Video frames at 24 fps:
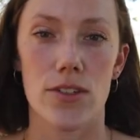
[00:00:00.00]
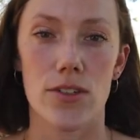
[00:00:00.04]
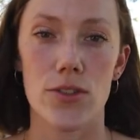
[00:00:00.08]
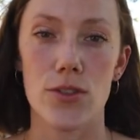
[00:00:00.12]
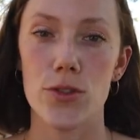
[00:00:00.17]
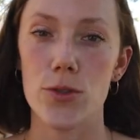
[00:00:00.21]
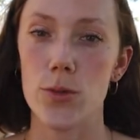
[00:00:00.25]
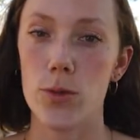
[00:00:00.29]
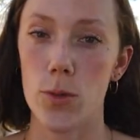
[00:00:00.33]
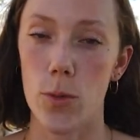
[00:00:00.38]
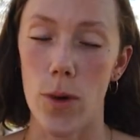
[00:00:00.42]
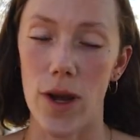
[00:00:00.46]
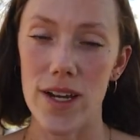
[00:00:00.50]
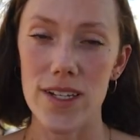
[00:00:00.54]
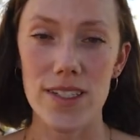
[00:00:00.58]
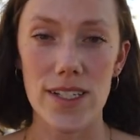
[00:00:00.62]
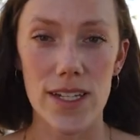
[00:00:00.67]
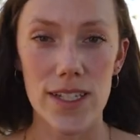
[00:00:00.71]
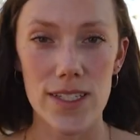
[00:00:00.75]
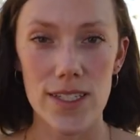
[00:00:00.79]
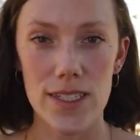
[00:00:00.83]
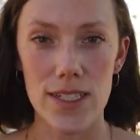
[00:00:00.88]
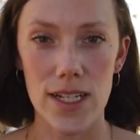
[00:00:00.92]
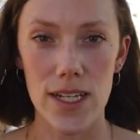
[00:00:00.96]
to do a wine
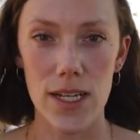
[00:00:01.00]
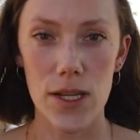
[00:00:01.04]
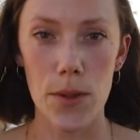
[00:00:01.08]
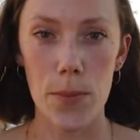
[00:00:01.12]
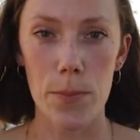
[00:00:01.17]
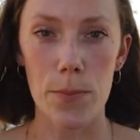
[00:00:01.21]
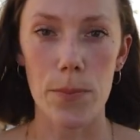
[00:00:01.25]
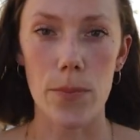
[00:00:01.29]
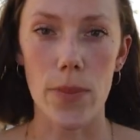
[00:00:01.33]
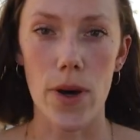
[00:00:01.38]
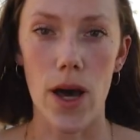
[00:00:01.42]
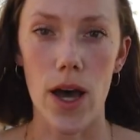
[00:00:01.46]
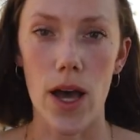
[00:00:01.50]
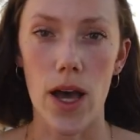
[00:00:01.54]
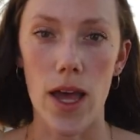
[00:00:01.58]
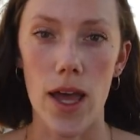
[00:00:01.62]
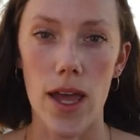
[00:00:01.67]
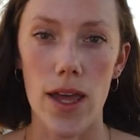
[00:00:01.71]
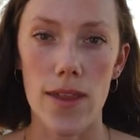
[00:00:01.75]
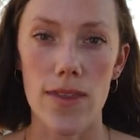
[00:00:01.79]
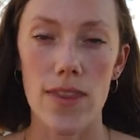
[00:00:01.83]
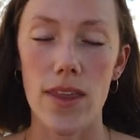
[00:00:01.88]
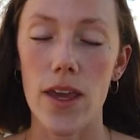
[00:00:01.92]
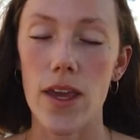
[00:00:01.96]
tasting,
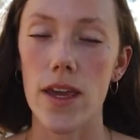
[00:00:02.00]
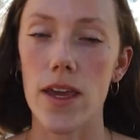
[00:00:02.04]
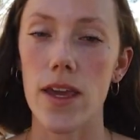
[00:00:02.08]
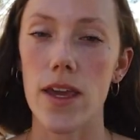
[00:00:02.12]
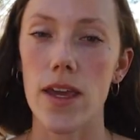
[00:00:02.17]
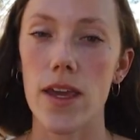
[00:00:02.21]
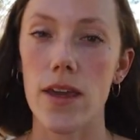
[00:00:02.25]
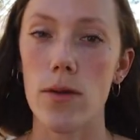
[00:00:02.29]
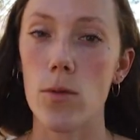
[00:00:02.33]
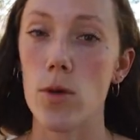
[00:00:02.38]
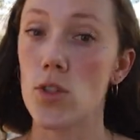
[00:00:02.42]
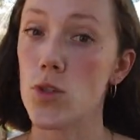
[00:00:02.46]
but they